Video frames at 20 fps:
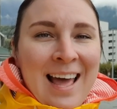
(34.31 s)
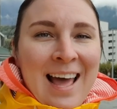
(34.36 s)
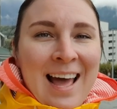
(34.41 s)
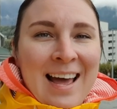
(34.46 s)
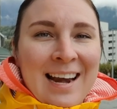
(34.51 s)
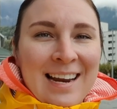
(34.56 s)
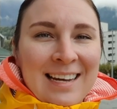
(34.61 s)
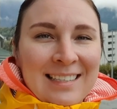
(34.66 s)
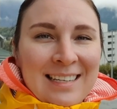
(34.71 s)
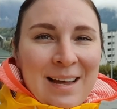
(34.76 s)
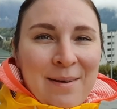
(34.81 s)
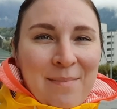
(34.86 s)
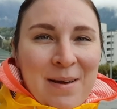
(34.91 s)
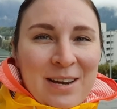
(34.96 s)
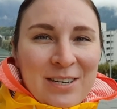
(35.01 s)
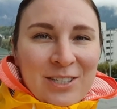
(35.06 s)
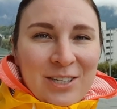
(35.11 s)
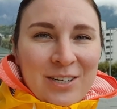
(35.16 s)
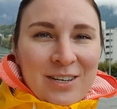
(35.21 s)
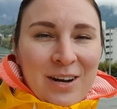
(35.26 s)
And as I
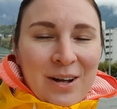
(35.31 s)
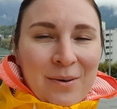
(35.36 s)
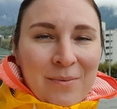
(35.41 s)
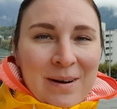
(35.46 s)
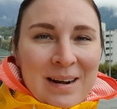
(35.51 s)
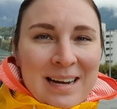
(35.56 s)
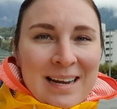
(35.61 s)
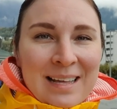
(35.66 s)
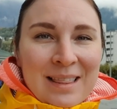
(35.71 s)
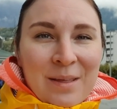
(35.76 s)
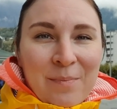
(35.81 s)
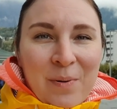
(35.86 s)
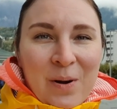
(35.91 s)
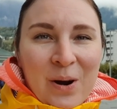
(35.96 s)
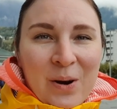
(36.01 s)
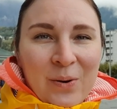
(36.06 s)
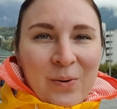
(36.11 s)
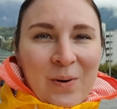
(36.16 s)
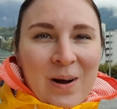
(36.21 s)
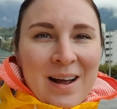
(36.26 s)
mentioned already in the
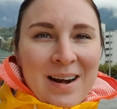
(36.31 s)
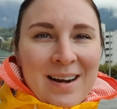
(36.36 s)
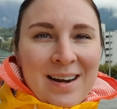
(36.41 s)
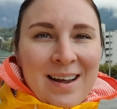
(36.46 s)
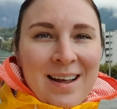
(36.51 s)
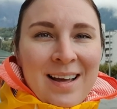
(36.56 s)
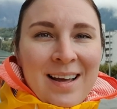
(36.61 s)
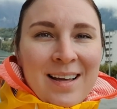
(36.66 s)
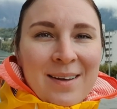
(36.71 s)
part one,